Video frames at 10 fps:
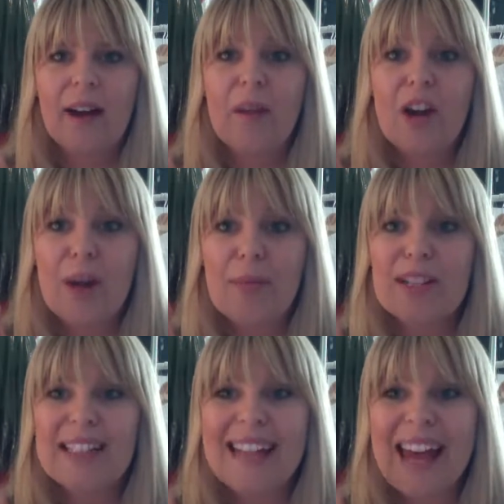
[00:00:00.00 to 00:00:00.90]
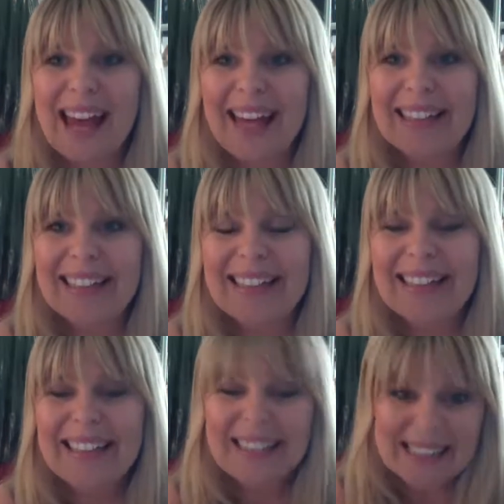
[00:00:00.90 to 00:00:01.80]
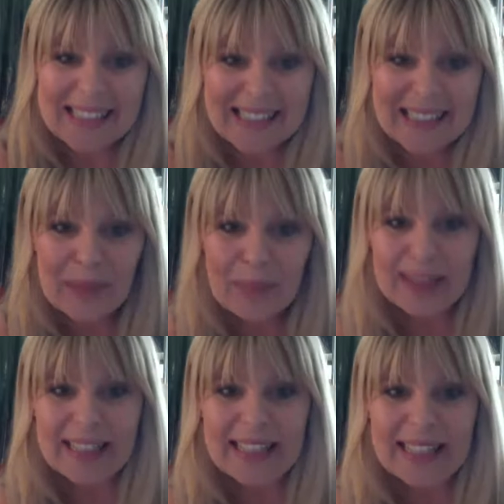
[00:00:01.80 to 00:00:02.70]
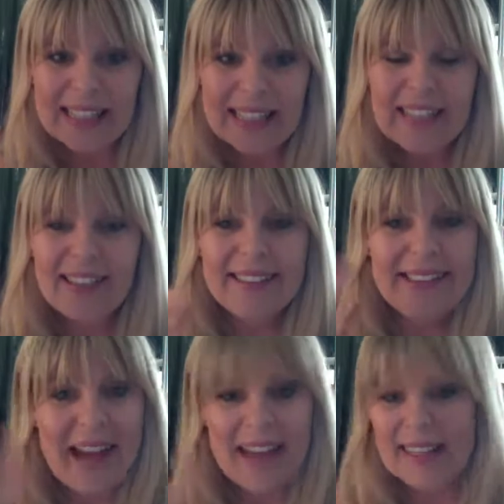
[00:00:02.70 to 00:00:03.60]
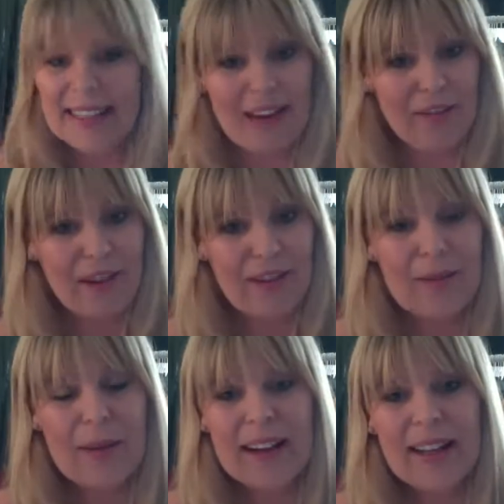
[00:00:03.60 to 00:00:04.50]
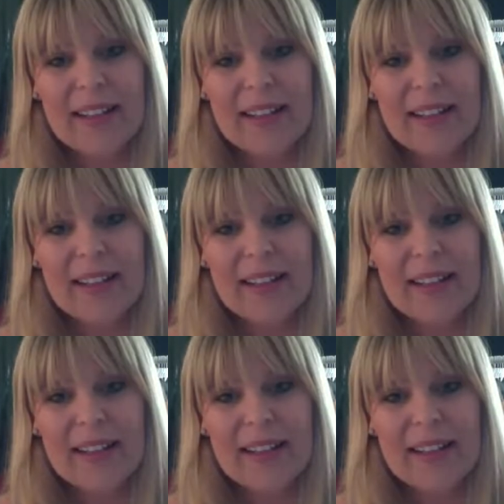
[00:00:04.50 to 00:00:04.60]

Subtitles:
Number 10, and this is a biggie. It's not for everybody.